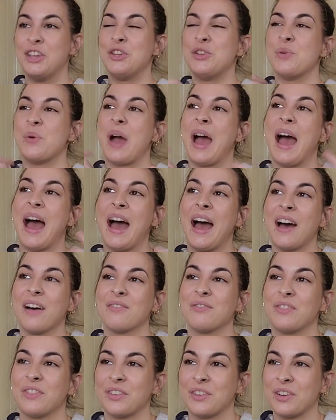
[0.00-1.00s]
You
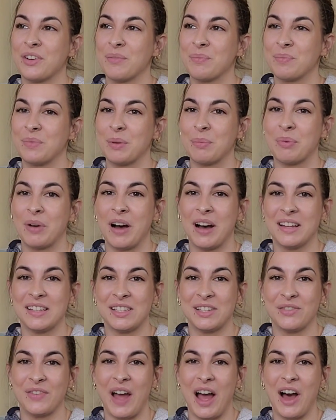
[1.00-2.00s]
have the
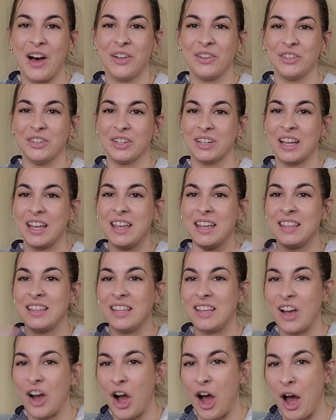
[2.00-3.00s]
positive outlook,
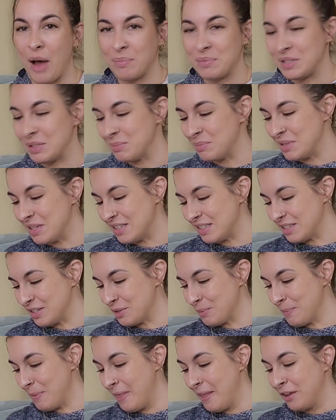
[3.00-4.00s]
the
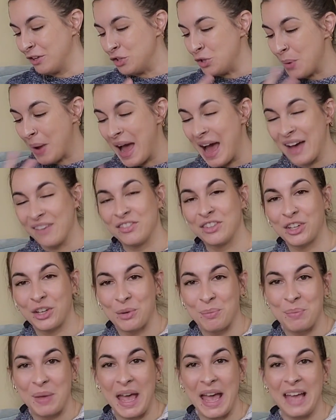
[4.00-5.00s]
optimism. You have the
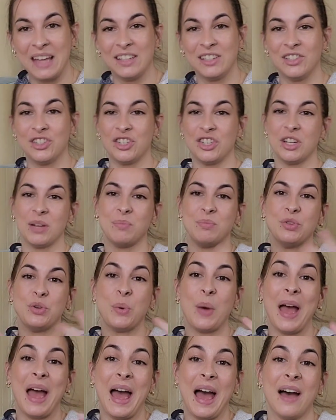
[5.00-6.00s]
companionship.
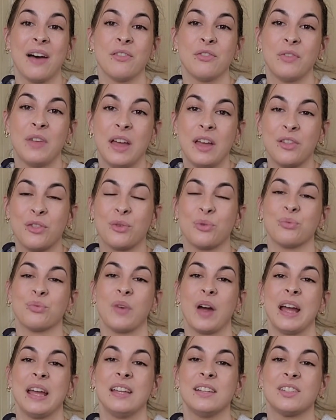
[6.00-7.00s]
You have the
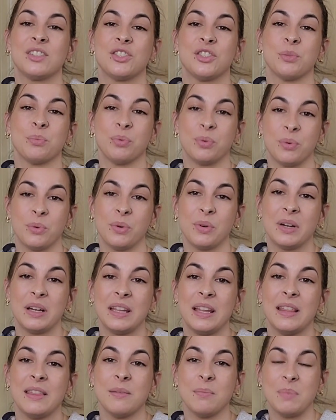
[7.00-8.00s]
right
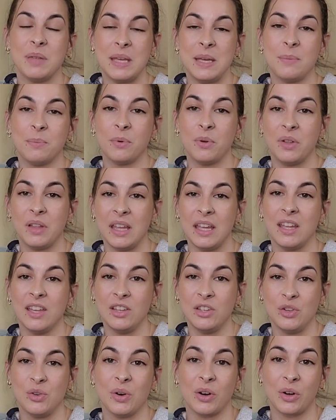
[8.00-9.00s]
support and the people
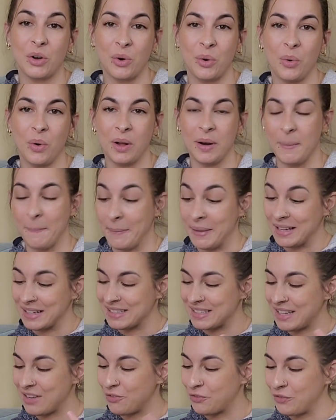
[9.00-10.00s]
in your corner.
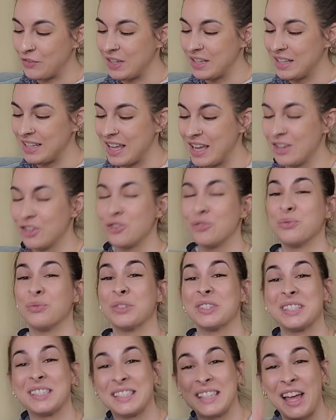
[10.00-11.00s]
Because I feel like you've
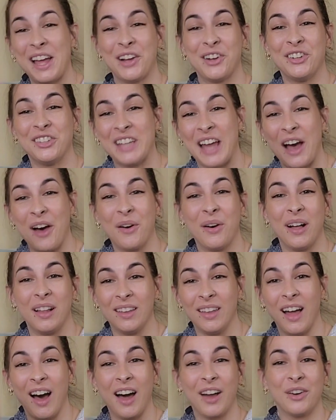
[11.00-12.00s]
recycled out a
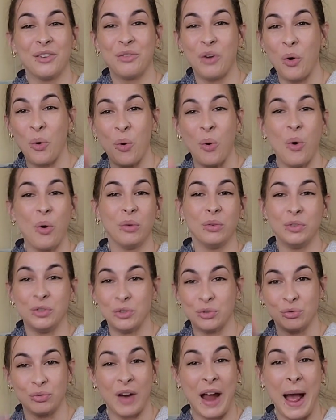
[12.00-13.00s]
lot of old
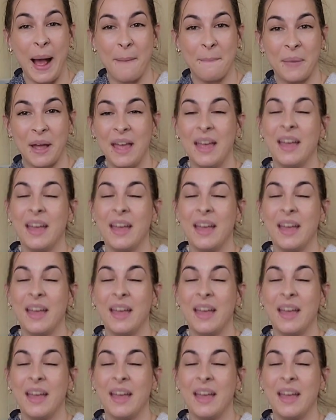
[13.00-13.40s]
crap.